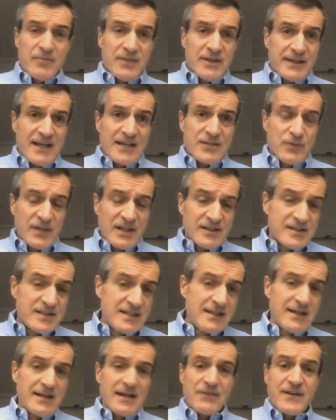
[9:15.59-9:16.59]
but that's when
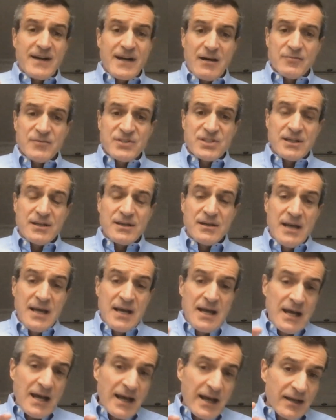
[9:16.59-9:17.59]
CDNF comes
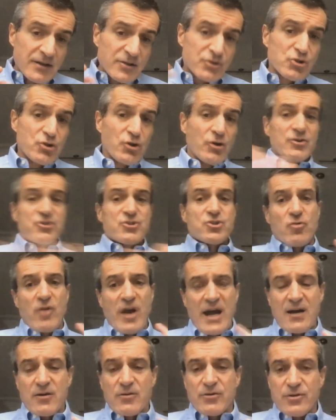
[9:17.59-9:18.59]
in and
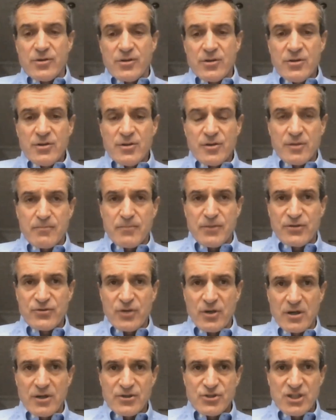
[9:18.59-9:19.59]
turns around the
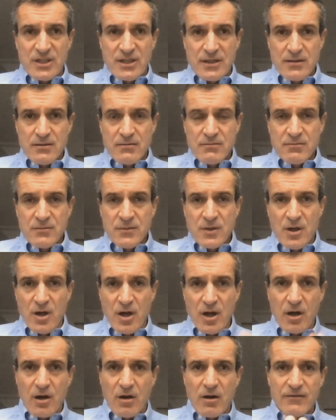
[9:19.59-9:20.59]
pathology
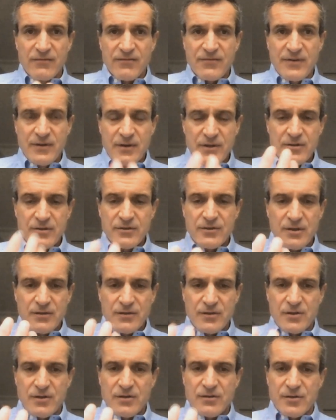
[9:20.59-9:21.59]
of
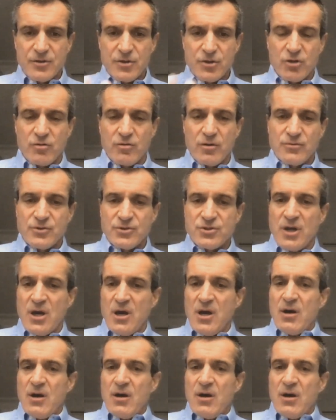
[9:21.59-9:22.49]
the neurons.